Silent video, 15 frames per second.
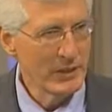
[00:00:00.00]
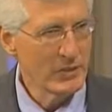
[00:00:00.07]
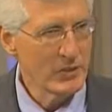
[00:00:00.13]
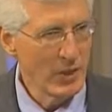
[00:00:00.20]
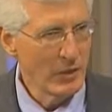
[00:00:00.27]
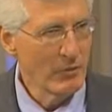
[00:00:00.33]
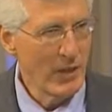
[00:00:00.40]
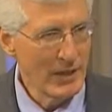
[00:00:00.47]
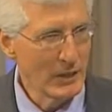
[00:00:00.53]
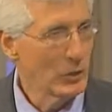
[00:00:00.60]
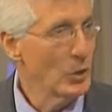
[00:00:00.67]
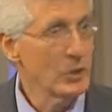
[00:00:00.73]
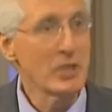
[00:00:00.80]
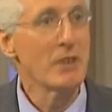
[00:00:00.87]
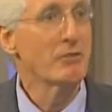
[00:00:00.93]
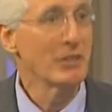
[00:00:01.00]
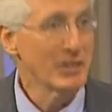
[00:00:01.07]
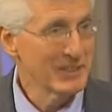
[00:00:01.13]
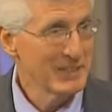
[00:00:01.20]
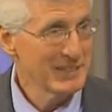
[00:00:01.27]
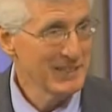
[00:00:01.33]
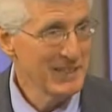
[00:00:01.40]
when it's done right, it looks
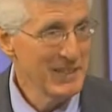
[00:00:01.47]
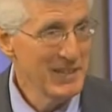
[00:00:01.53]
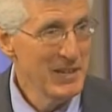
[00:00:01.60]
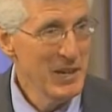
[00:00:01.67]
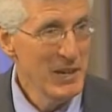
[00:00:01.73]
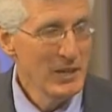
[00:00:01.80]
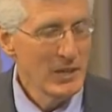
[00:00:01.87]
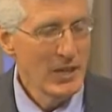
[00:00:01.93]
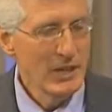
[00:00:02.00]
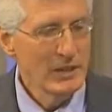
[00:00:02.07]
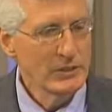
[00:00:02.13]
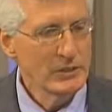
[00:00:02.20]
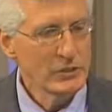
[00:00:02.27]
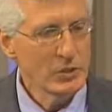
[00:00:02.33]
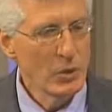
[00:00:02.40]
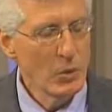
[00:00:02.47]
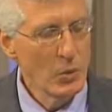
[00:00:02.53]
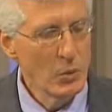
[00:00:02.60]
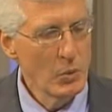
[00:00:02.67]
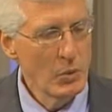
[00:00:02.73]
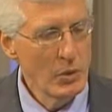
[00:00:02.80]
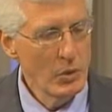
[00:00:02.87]
effortless.
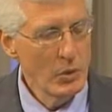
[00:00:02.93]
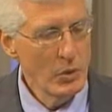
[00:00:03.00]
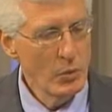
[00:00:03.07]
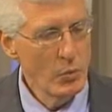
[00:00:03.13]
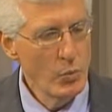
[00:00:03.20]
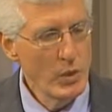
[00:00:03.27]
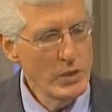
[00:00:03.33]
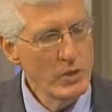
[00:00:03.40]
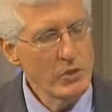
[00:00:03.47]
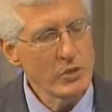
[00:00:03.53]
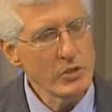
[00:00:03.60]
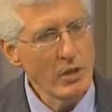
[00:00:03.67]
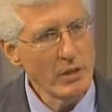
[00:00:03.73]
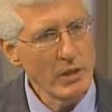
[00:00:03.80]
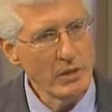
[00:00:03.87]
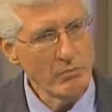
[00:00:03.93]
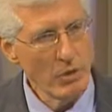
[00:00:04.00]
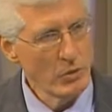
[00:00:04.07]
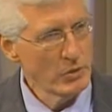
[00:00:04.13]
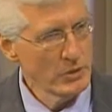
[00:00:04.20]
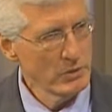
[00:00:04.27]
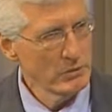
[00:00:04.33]
So when you're studying
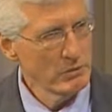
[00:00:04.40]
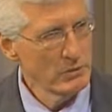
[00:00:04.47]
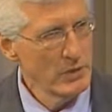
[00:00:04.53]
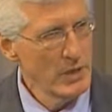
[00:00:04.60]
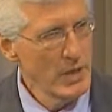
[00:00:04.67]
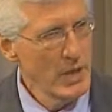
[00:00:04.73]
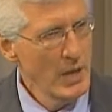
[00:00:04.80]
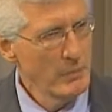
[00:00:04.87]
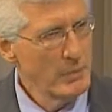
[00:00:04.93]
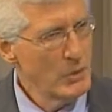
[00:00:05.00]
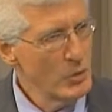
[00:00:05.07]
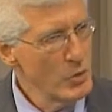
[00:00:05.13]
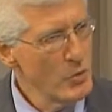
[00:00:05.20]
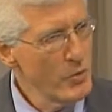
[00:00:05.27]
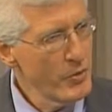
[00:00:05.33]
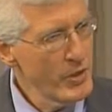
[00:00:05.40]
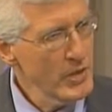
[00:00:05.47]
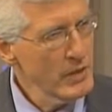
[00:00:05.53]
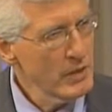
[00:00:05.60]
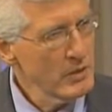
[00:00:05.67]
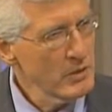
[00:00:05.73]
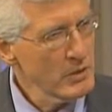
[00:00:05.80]
motion, I mean, do you
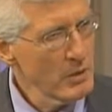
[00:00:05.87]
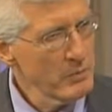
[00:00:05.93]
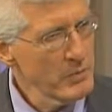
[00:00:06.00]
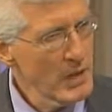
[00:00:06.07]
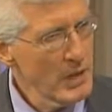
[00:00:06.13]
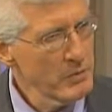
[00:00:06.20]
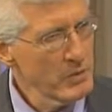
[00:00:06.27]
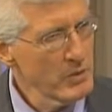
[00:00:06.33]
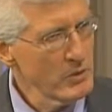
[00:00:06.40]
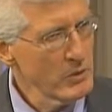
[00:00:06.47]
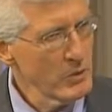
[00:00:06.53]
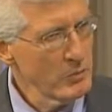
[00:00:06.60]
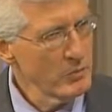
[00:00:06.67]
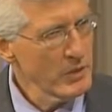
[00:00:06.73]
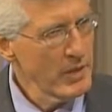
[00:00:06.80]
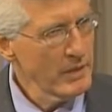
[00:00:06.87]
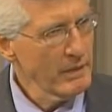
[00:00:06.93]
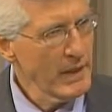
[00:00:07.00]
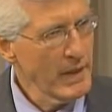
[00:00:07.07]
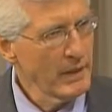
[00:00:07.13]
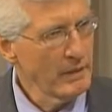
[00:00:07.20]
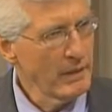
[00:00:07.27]
think sometimes in terms like
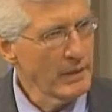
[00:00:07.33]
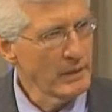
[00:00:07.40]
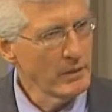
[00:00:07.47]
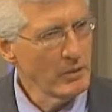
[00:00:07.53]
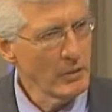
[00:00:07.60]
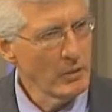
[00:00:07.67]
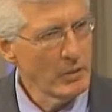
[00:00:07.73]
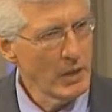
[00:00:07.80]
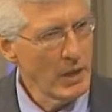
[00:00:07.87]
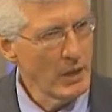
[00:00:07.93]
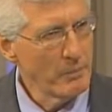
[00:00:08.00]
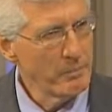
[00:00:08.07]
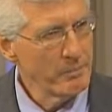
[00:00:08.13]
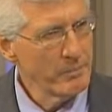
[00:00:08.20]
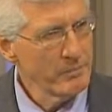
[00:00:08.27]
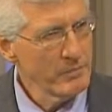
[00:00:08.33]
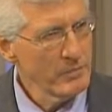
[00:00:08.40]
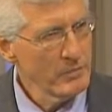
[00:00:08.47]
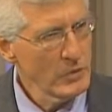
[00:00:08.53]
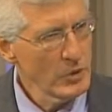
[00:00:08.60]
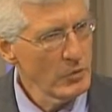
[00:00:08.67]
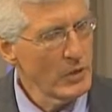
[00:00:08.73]
that, like
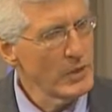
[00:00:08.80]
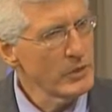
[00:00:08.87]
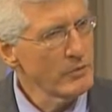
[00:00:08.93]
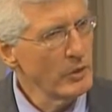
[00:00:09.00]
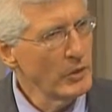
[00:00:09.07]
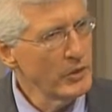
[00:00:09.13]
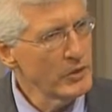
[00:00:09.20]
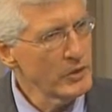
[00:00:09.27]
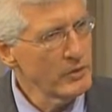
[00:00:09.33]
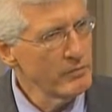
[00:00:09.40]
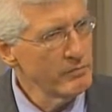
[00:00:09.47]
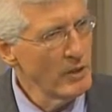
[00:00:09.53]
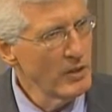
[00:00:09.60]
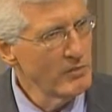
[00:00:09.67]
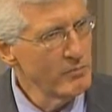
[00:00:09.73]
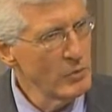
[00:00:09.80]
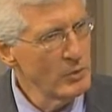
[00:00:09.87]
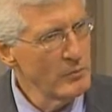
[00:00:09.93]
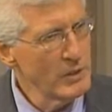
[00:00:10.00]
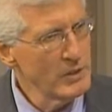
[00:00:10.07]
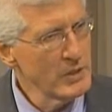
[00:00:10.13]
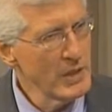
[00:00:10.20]
gracefulness of
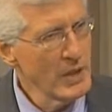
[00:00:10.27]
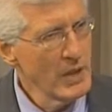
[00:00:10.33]
movement?